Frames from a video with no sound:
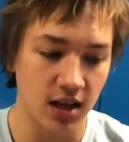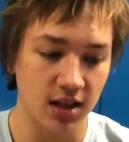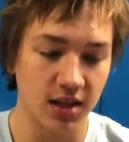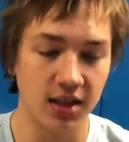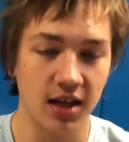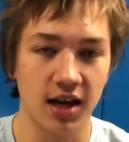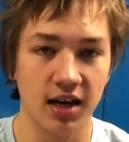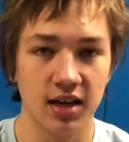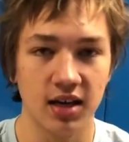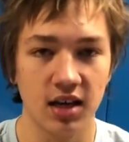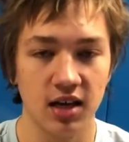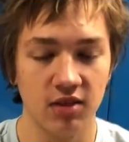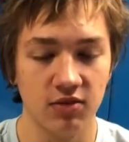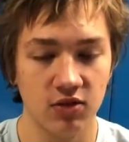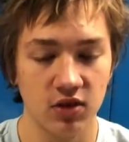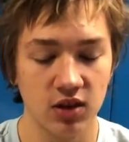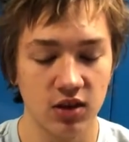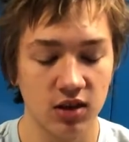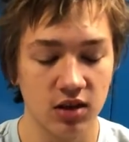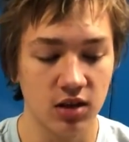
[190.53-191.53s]
That gave
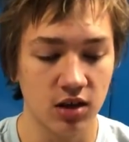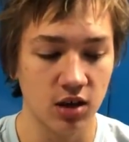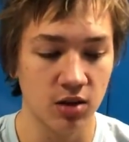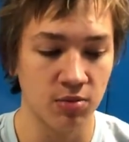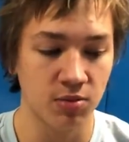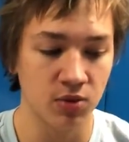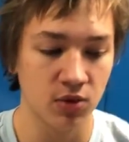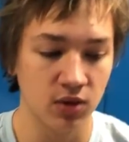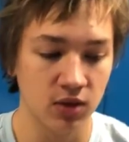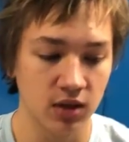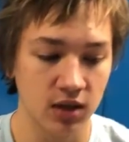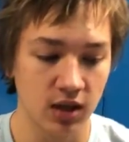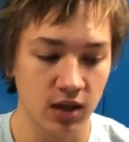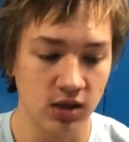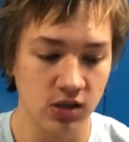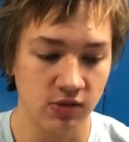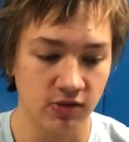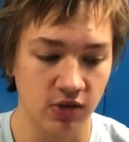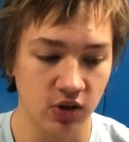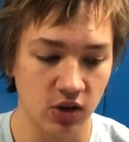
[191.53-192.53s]
it a pretty
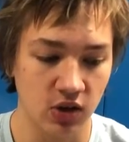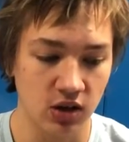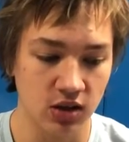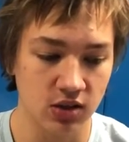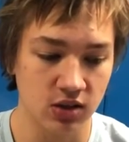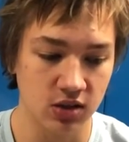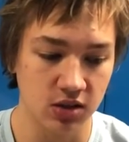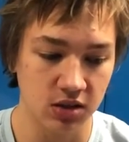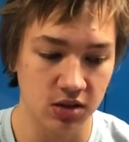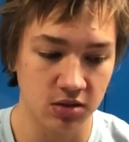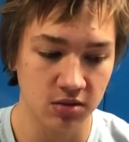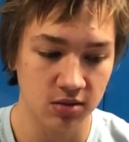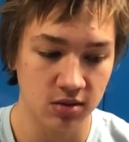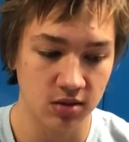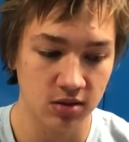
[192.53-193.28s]
nice velocity.